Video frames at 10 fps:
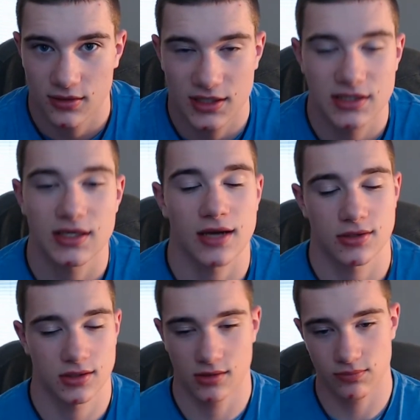It's
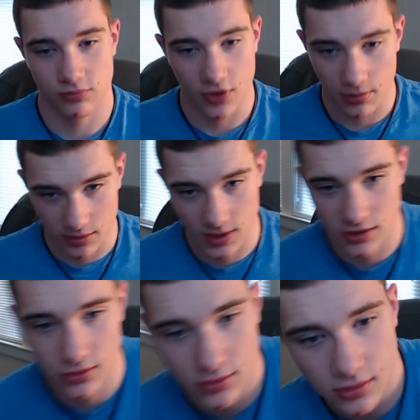actually gonna probably
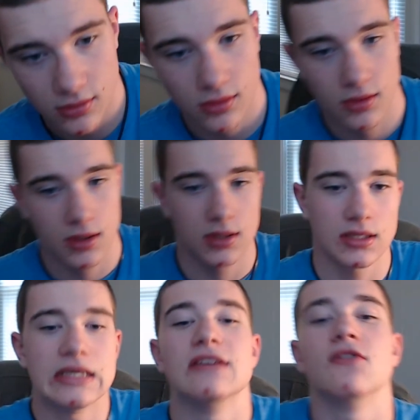make you
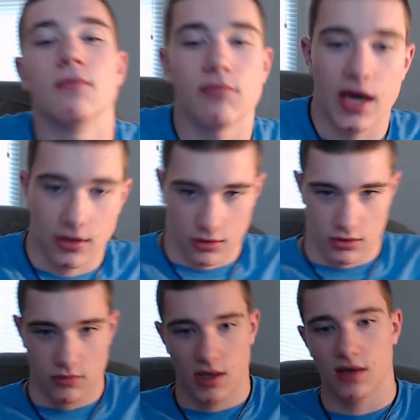even better.
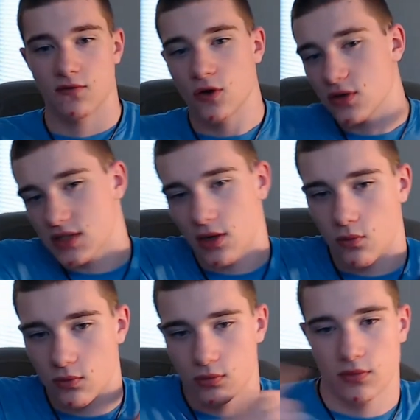You might have noticed
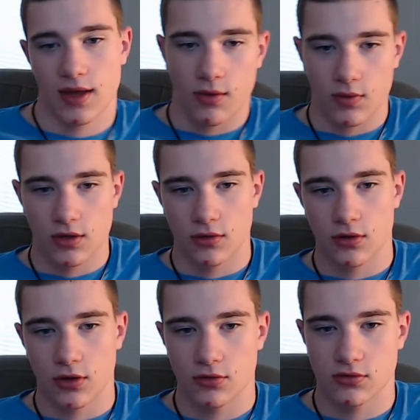that window
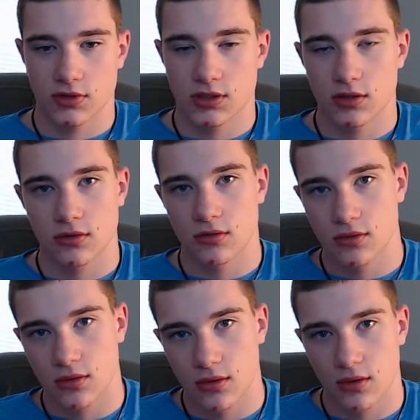closed.
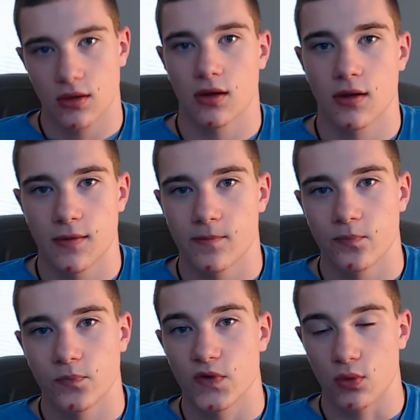Do
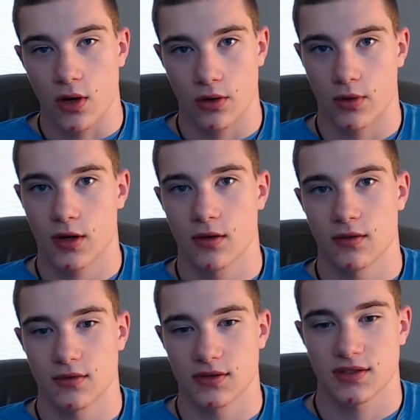you want to know why?
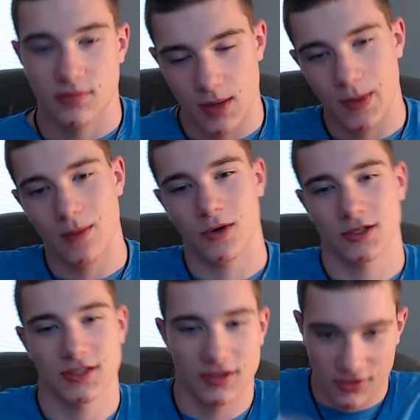It's because my mom
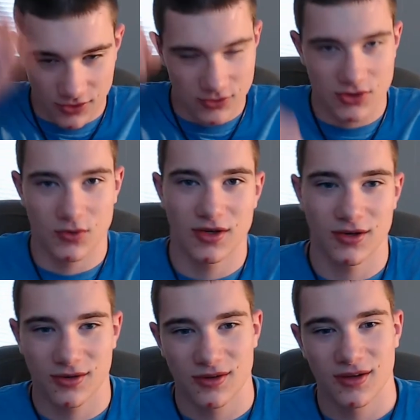walked in and closed the
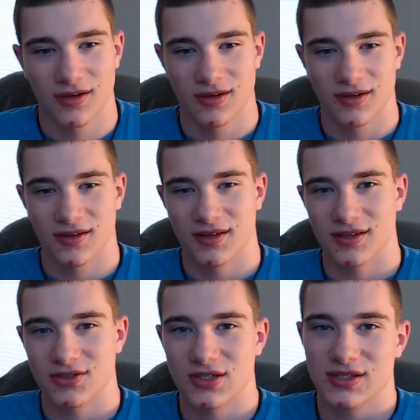window,
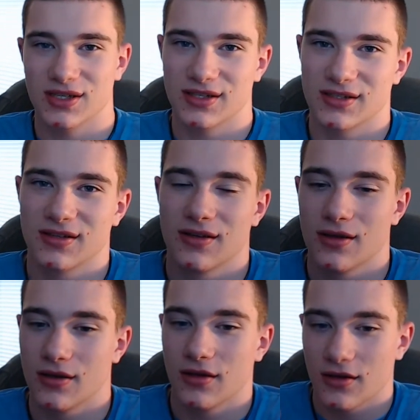and she's like,
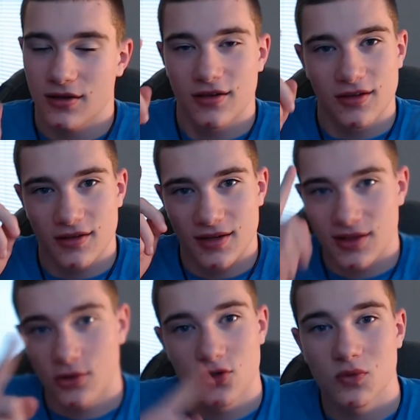
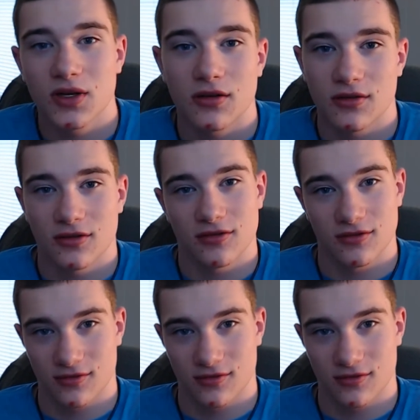"It looks weird."